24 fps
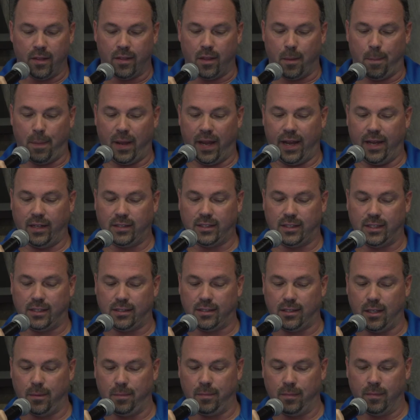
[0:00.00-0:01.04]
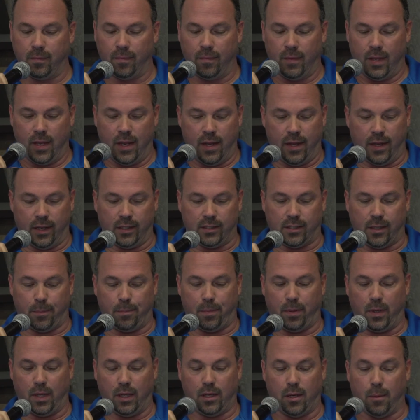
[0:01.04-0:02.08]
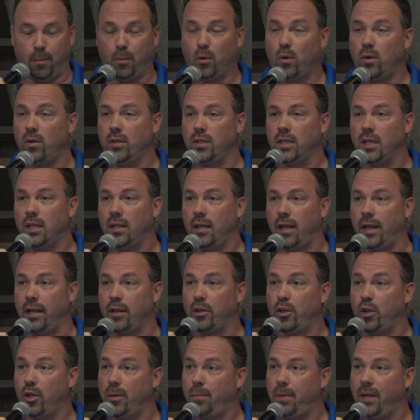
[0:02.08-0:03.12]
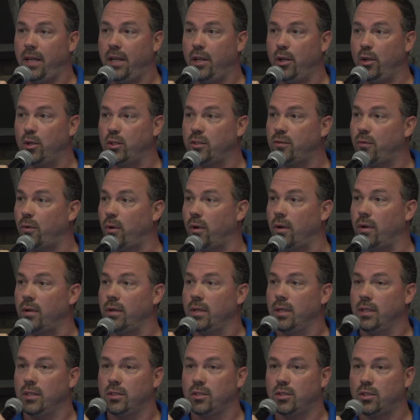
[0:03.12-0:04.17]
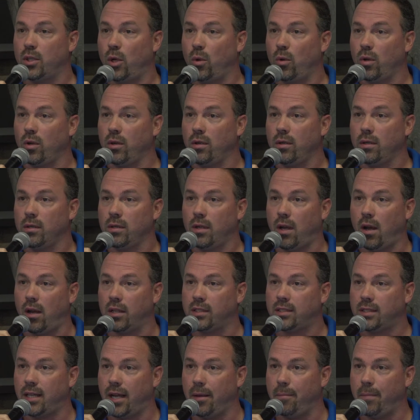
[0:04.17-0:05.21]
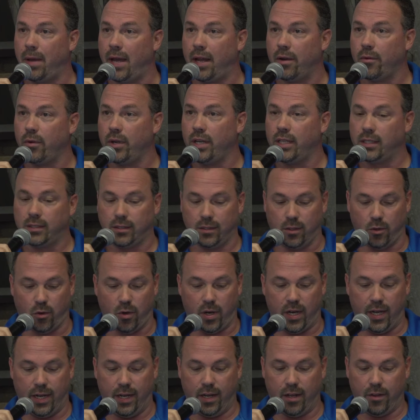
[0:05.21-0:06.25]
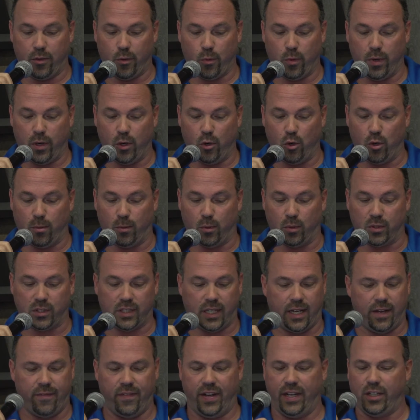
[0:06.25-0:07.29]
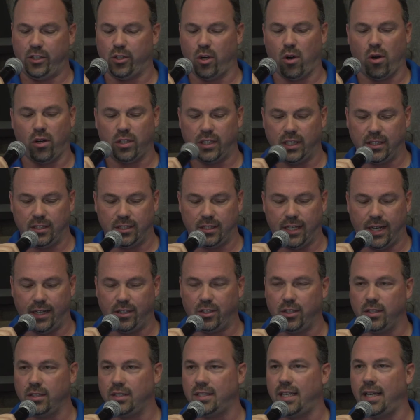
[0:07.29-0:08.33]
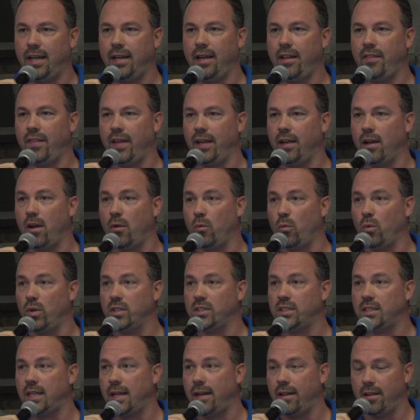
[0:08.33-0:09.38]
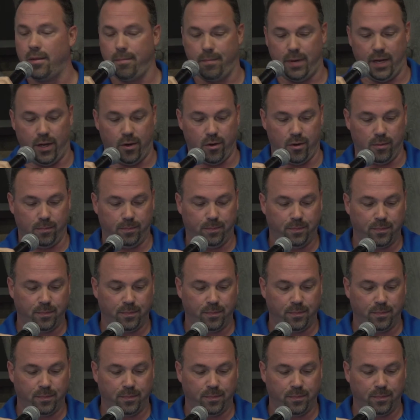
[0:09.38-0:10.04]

The pay system is applicable and could be used for solar, on-site batteries, or any other renewables, EV charging stations, anything on one side of the meter.